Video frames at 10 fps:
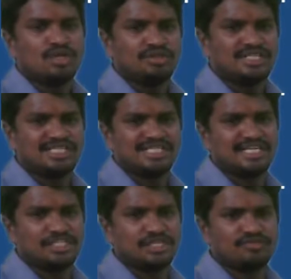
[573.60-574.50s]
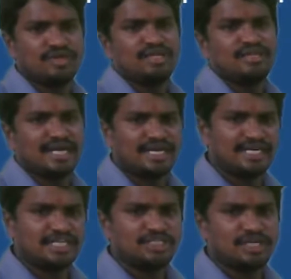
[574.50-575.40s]
This is additional. That
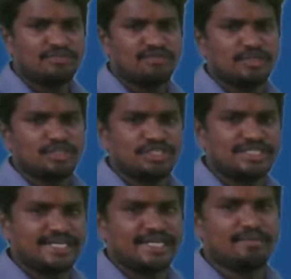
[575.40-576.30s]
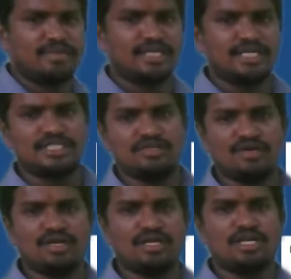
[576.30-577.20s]
additional information is taken by the
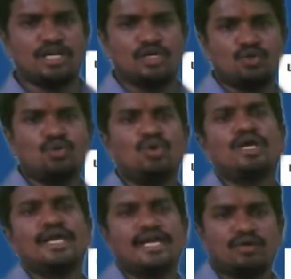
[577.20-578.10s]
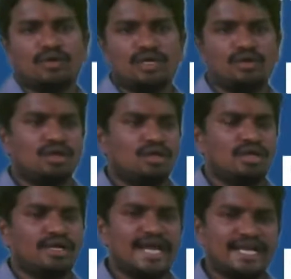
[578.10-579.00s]
receiver in order to get our
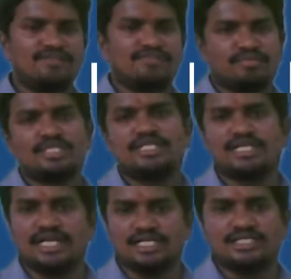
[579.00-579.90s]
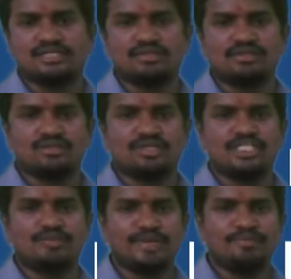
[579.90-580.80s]
data from the signals. So
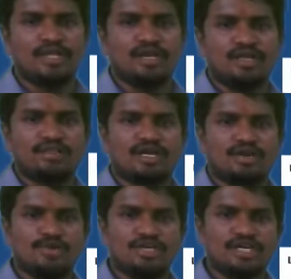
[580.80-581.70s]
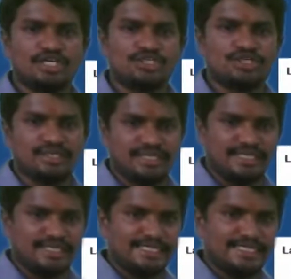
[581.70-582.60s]
this way, the communication
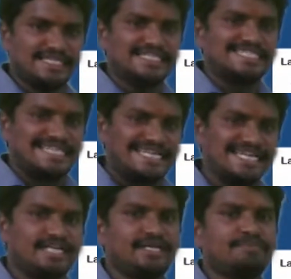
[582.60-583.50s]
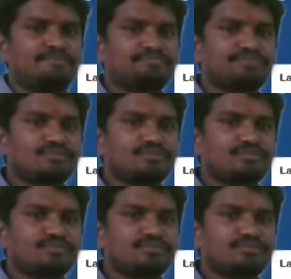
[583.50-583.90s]
is created